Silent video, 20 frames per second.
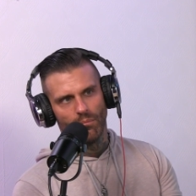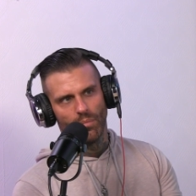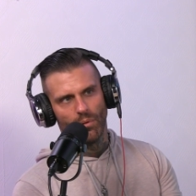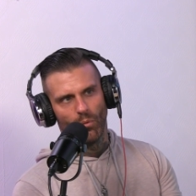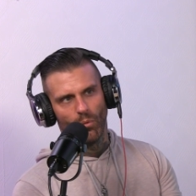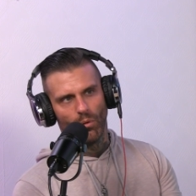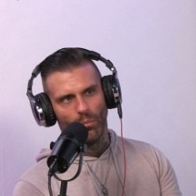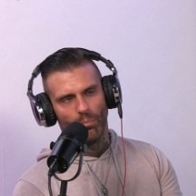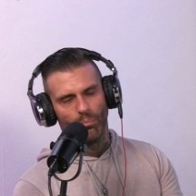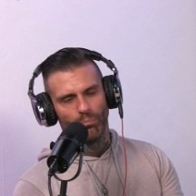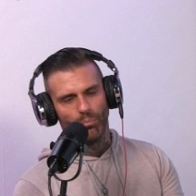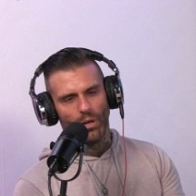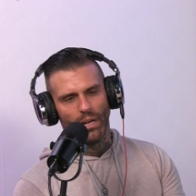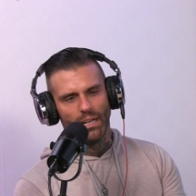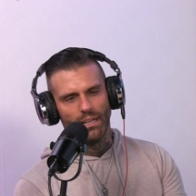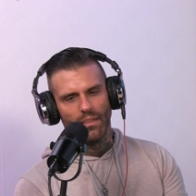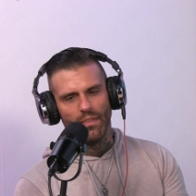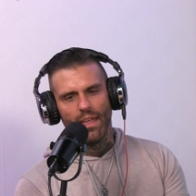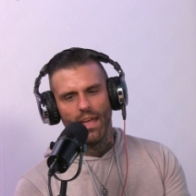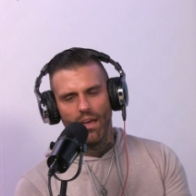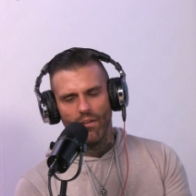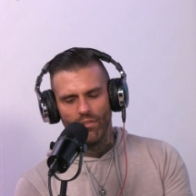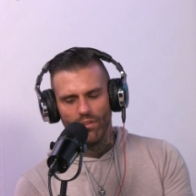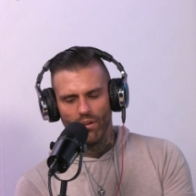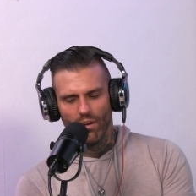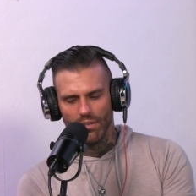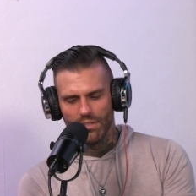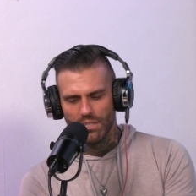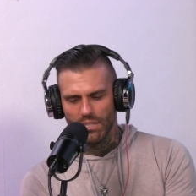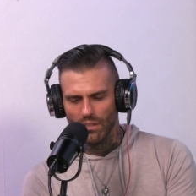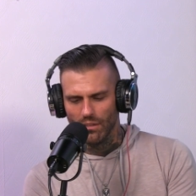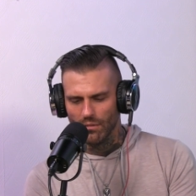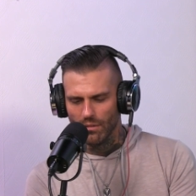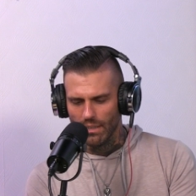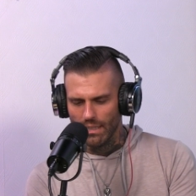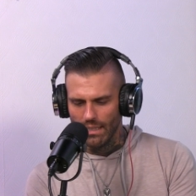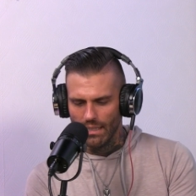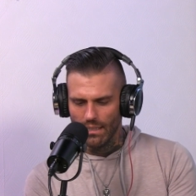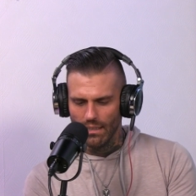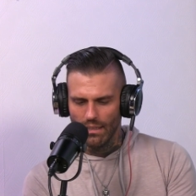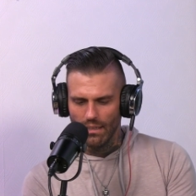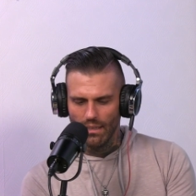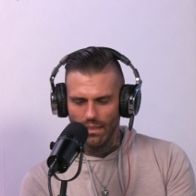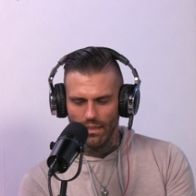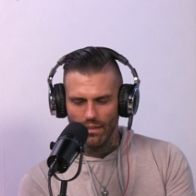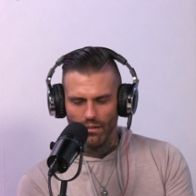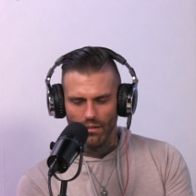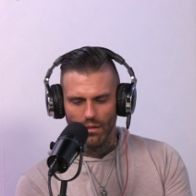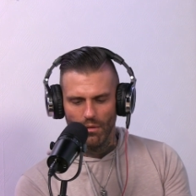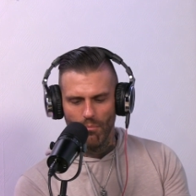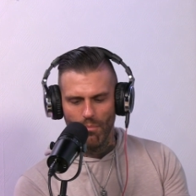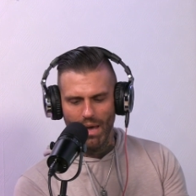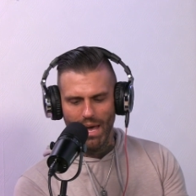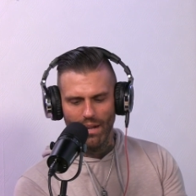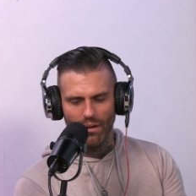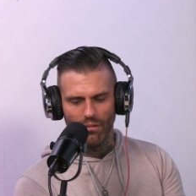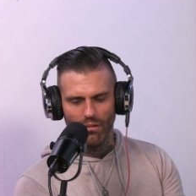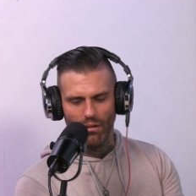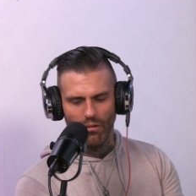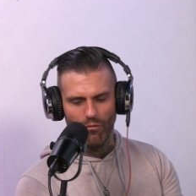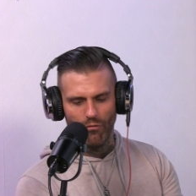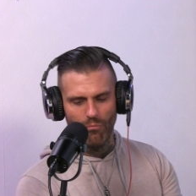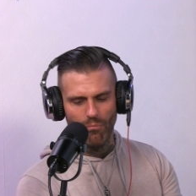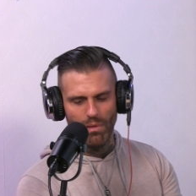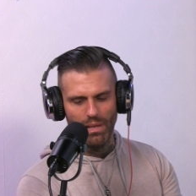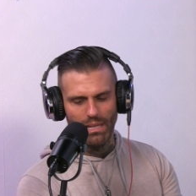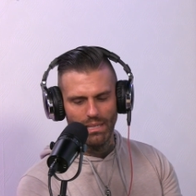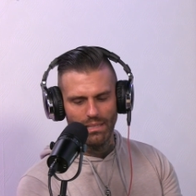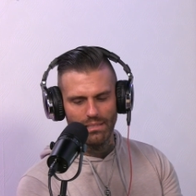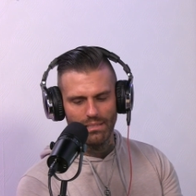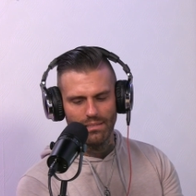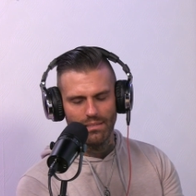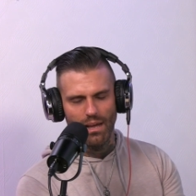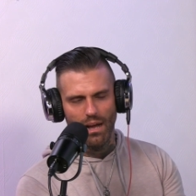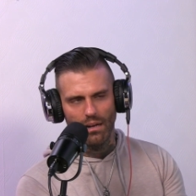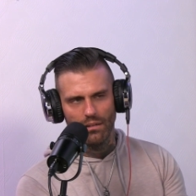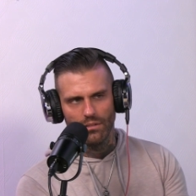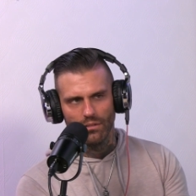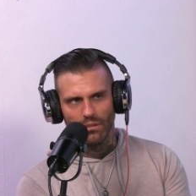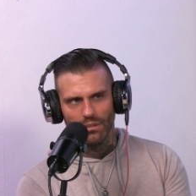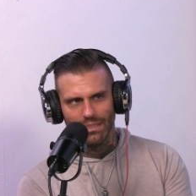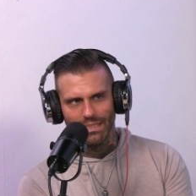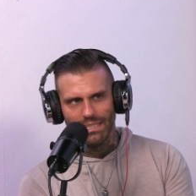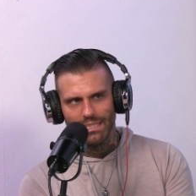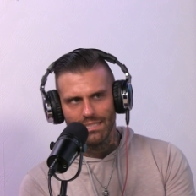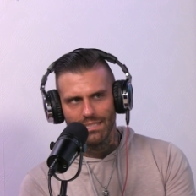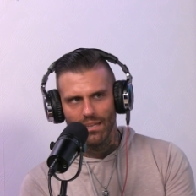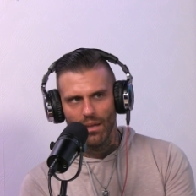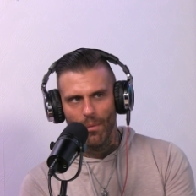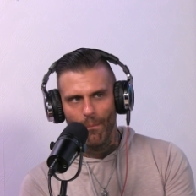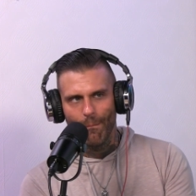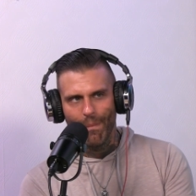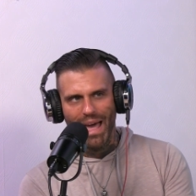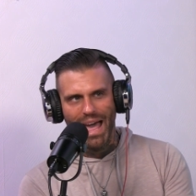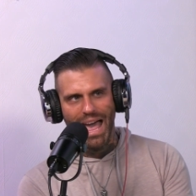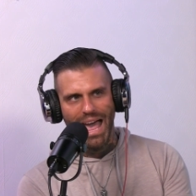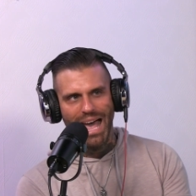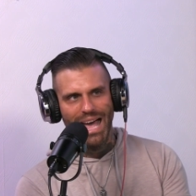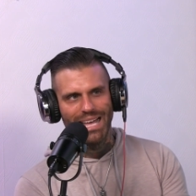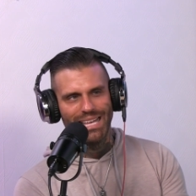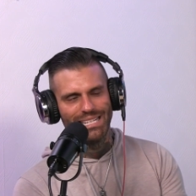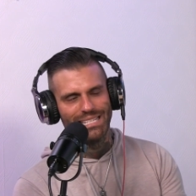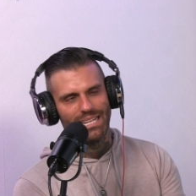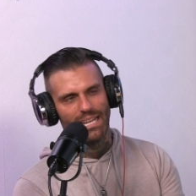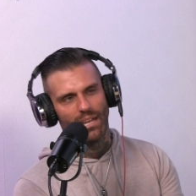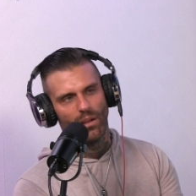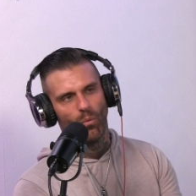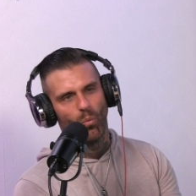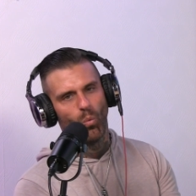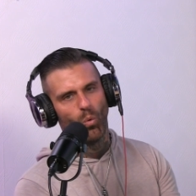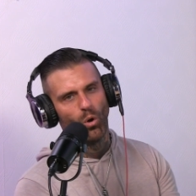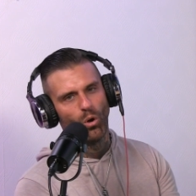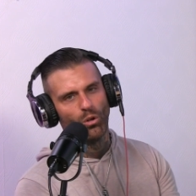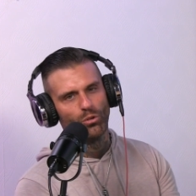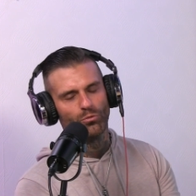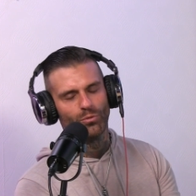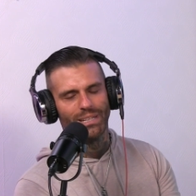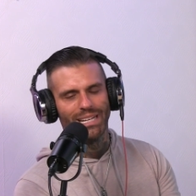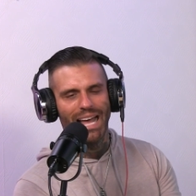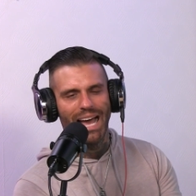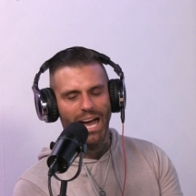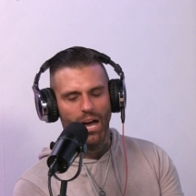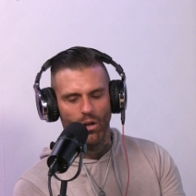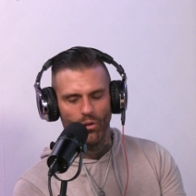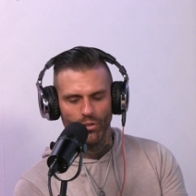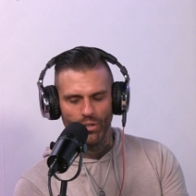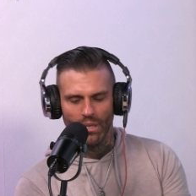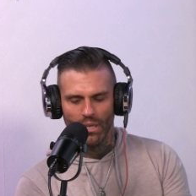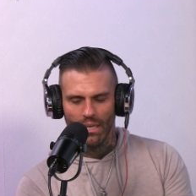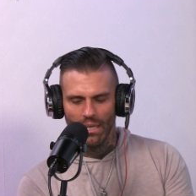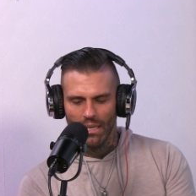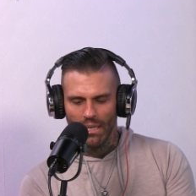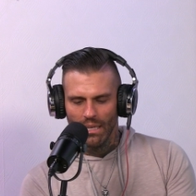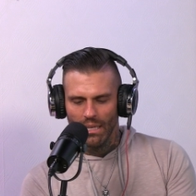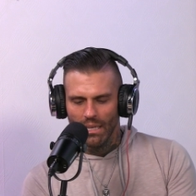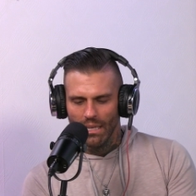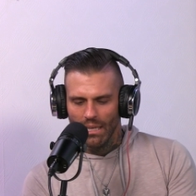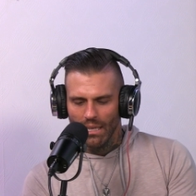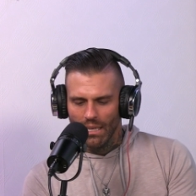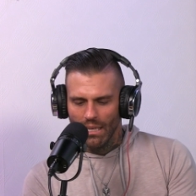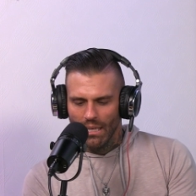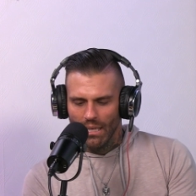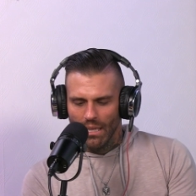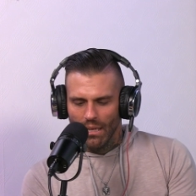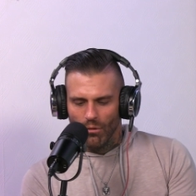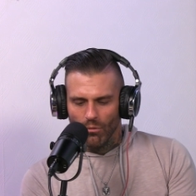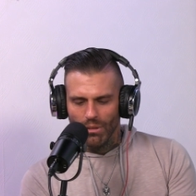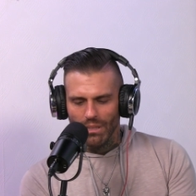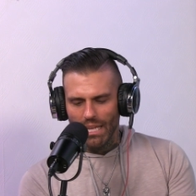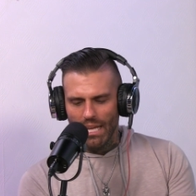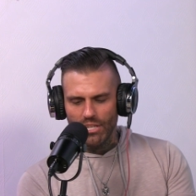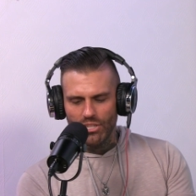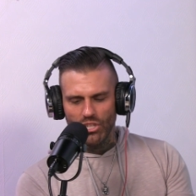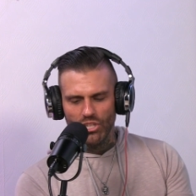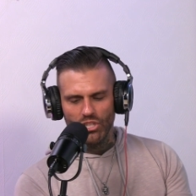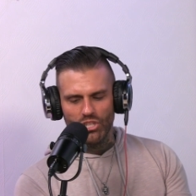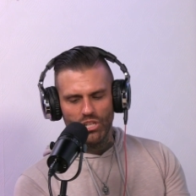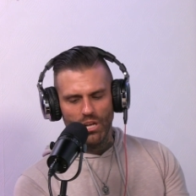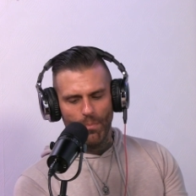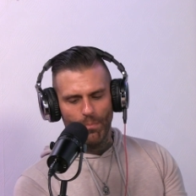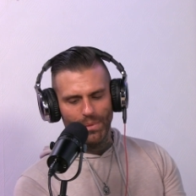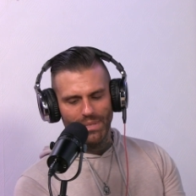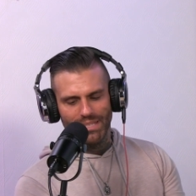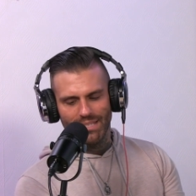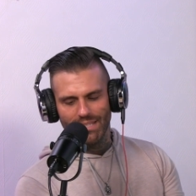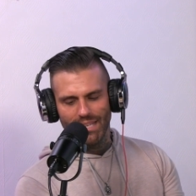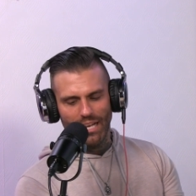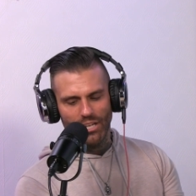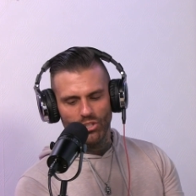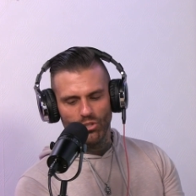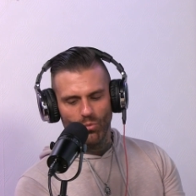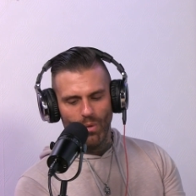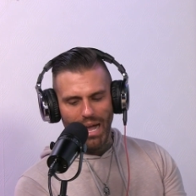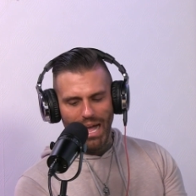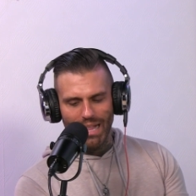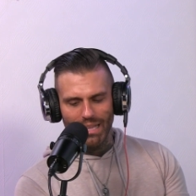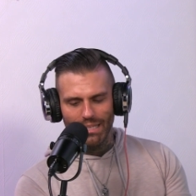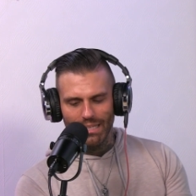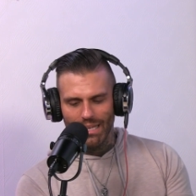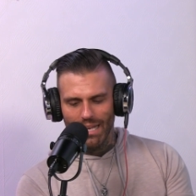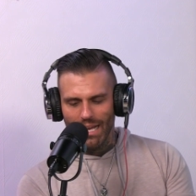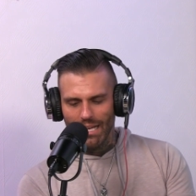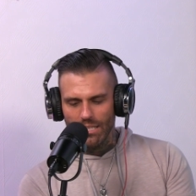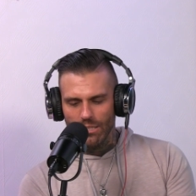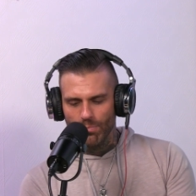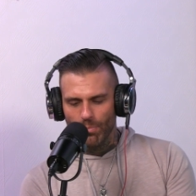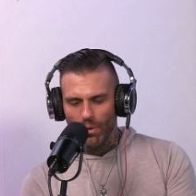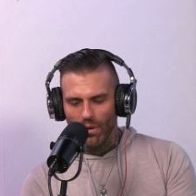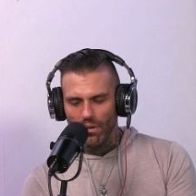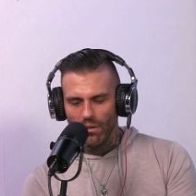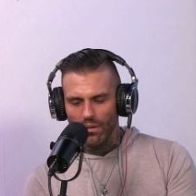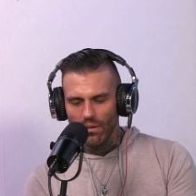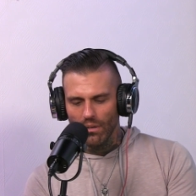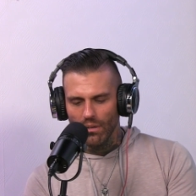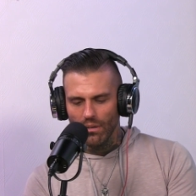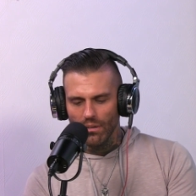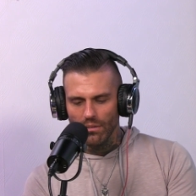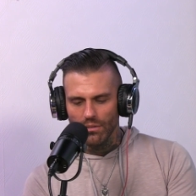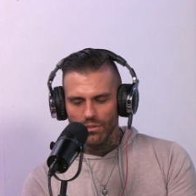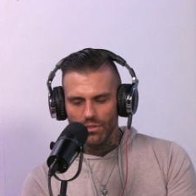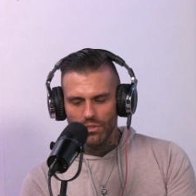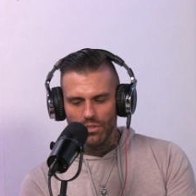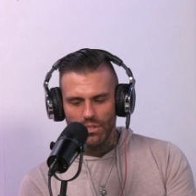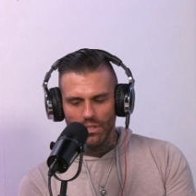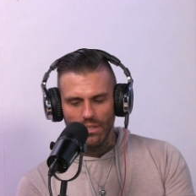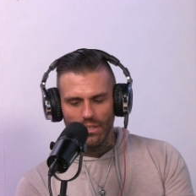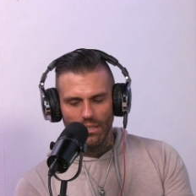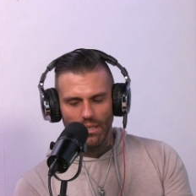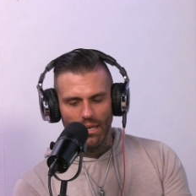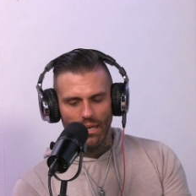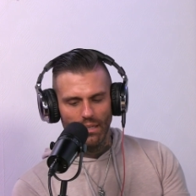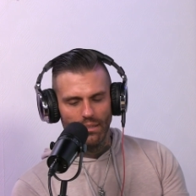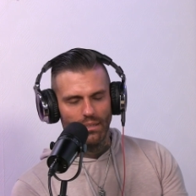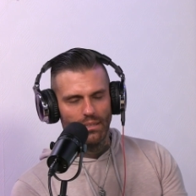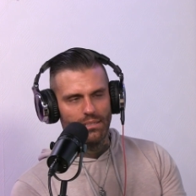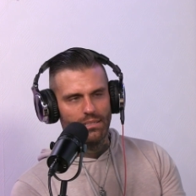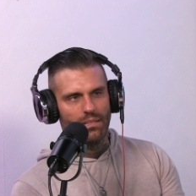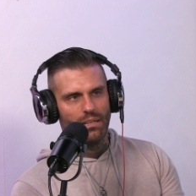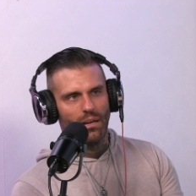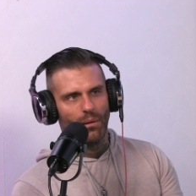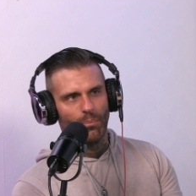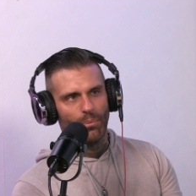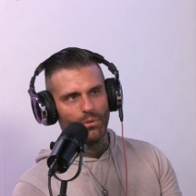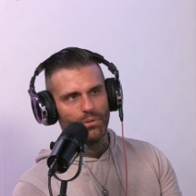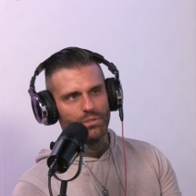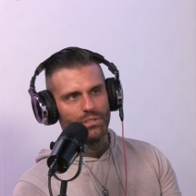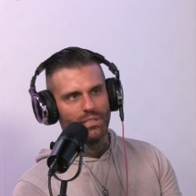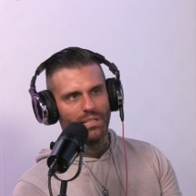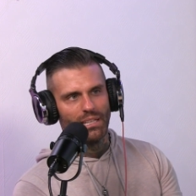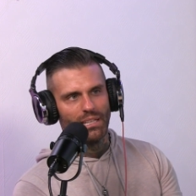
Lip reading: So we're bringing in the heavy artillery here in a matter of minutes. Dr. Lisa Paz, a world-renowned relationship and sexuality expert. She does couples